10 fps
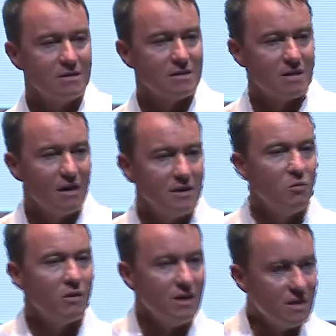in society,
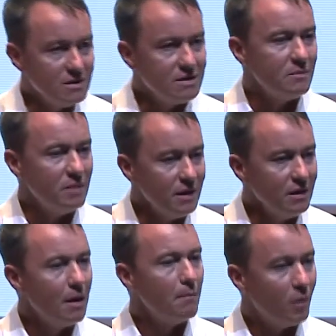what it is to be
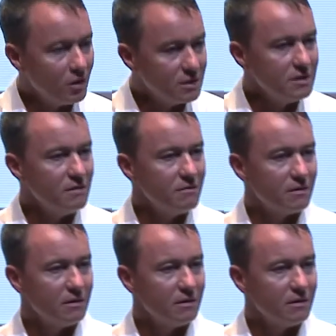positive?